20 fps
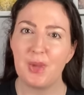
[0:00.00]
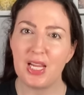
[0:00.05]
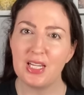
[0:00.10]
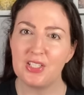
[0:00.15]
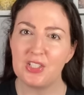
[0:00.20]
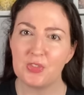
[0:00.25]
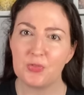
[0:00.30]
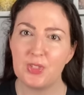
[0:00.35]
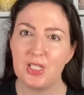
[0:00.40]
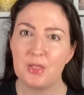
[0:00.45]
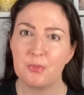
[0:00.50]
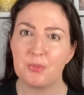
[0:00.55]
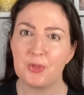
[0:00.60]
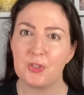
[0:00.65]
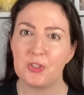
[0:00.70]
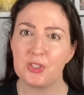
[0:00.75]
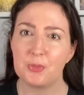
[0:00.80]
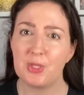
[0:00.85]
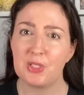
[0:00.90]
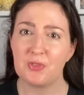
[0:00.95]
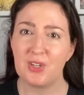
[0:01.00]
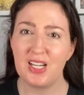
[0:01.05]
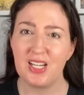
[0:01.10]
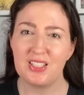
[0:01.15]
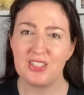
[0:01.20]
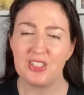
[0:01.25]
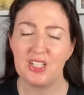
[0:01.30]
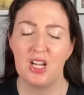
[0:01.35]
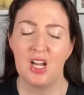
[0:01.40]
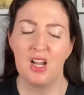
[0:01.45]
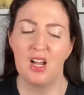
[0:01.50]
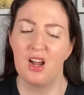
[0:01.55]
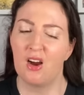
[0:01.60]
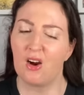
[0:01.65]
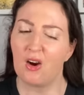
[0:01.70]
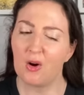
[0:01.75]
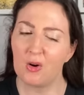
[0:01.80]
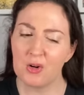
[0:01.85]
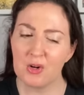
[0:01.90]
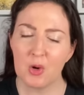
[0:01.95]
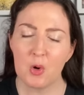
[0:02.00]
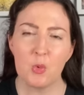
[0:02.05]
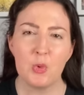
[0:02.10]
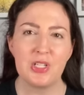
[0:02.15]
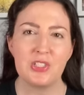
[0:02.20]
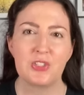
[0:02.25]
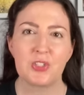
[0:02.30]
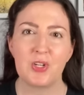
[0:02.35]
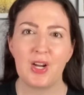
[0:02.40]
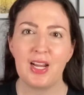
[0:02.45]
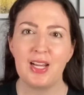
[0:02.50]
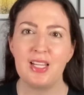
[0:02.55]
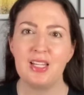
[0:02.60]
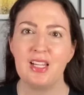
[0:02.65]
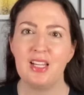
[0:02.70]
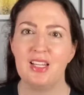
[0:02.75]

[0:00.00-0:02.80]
base reimbursement rates aren't always great.